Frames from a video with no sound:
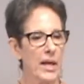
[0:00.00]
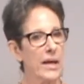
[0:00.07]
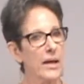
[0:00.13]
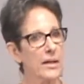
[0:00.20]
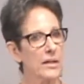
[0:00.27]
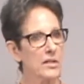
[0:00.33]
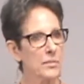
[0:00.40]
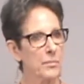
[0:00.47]

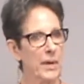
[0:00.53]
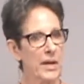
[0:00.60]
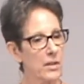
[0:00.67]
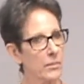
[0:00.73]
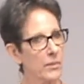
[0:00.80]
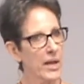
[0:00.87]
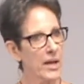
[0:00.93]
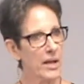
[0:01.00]
and by
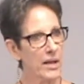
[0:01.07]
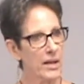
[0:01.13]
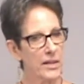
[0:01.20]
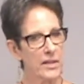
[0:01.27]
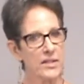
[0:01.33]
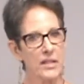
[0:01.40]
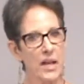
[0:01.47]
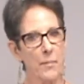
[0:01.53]
the way,
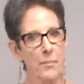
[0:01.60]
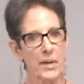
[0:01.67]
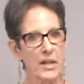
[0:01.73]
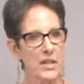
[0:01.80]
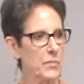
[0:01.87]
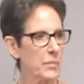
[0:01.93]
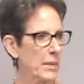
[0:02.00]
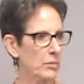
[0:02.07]
it's not
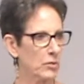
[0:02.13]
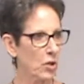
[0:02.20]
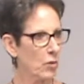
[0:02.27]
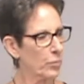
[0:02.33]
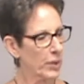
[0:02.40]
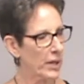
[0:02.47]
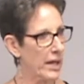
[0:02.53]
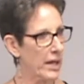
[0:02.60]
because people
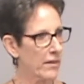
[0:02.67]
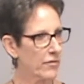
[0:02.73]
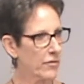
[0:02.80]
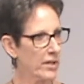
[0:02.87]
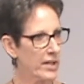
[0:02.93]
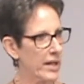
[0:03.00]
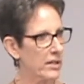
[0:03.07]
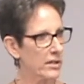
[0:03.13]
don't pray
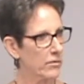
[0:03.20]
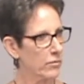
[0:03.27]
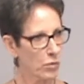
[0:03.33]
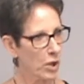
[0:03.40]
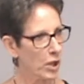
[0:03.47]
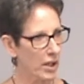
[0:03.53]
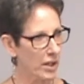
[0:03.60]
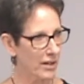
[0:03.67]
for the end of
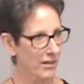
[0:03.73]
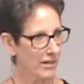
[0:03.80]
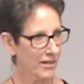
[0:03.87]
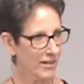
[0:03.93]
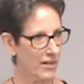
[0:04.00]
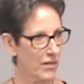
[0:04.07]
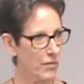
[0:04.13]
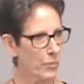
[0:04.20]
war.
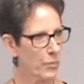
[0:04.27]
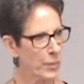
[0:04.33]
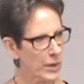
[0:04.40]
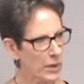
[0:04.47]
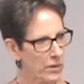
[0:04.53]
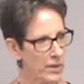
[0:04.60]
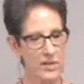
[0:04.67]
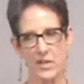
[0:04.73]

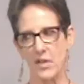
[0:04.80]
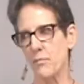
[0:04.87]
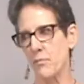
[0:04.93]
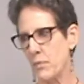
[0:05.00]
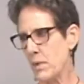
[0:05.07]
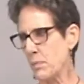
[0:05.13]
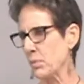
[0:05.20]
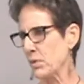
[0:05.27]
Billions of
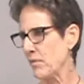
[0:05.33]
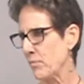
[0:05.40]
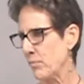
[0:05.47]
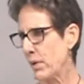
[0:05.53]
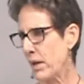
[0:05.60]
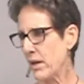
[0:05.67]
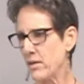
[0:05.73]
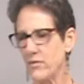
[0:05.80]
people have
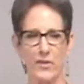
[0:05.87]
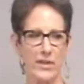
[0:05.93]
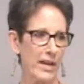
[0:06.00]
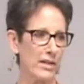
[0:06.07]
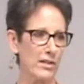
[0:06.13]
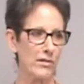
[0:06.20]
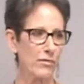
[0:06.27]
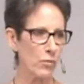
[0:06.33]
prayed for
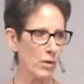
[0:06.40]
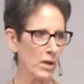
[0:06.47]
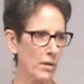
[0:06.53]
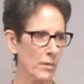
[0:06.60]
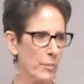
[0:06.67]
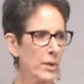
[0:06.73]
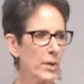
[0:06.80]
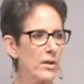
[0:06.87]
the end of
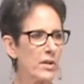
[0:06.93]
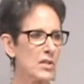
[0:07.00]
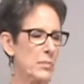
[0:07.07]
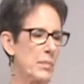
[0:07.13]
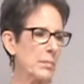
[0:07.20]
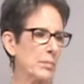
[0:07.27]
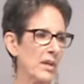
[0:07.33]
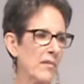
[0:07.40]
war. Billions
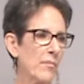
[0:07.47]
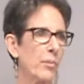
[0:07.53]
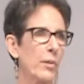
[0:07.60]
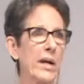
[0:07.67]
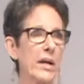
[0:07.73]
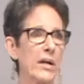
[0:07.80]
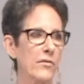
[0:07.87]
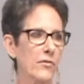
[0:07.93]
of people have
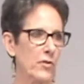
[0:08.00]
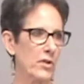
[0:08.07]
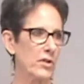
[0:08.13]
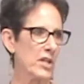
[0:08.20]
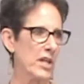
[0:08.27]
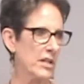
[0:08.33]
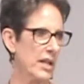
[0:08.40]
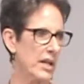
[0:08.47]
prayed
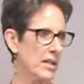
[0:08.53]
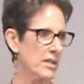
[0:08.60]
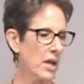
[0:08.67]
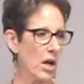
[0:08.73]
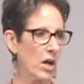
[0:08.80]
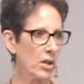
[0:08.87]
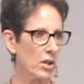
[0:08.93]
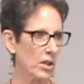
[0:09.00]
to end
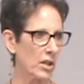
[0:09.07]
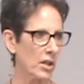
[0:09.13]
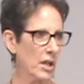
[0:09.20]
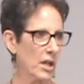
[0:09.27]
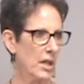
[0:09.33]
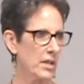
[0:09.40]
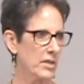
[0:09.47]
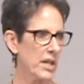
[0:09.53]
hunger,
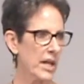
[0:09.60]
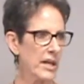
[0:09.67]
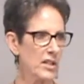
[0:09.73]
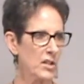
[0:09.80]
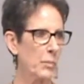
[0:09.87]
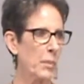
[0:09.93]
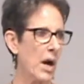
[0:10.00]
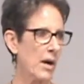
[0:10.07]
to
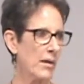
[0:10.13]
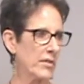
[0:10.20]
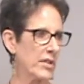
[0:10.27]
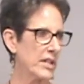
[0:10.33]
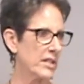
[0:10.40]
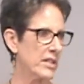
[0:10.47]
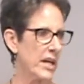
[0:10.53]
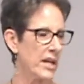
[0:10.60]
end
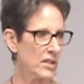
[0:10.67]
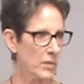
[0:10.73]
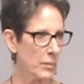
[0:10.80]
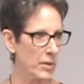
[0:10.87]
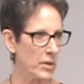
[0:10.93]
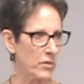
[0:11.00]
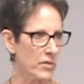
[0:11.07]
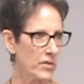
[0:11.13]
poverty, to end
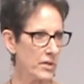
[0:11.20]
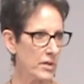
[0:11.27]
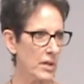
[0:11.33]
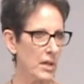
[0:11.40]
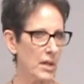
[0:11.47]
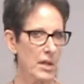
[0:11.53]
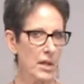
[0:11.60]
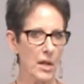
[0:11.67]
abuse.
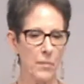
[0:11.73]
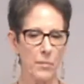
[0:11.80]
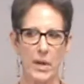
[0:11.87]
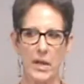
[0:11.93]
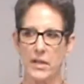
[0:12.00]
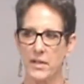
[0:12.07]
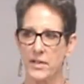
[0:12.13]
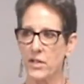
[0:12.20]

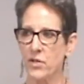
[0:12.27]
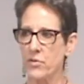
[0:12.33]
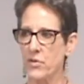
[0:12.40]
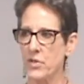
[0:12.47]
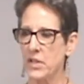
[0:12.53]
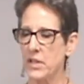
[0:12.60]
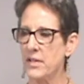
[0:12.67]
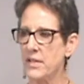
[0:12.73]
But it's
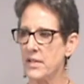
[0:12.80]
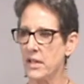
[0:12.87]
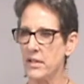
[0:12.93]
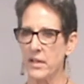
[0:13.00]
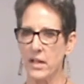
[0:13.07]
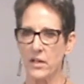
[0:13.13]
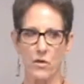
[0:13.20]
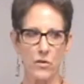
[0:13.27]
interesting, isn't
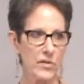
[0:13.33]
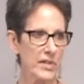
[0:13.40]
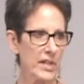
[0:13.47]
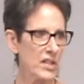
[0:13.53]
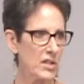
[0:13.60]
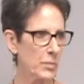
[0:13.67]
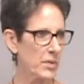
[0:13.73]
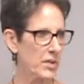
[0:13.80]
it, that those
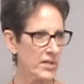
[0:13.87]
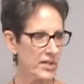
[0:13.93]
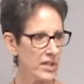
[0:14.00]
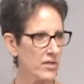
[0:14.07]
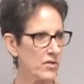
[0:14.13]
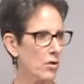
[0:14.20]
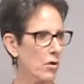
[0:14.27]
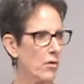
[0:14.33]
things
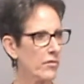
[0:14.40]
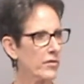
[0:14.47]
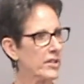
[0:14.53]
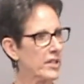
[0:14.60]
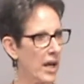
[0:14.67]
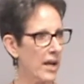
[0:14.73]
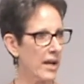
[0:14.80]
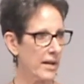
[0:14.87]
persist over
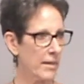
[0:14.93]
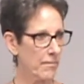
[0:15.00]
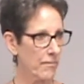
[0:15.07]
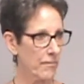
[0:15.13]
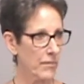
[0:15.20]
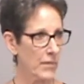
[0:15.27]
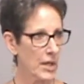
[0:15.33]
time.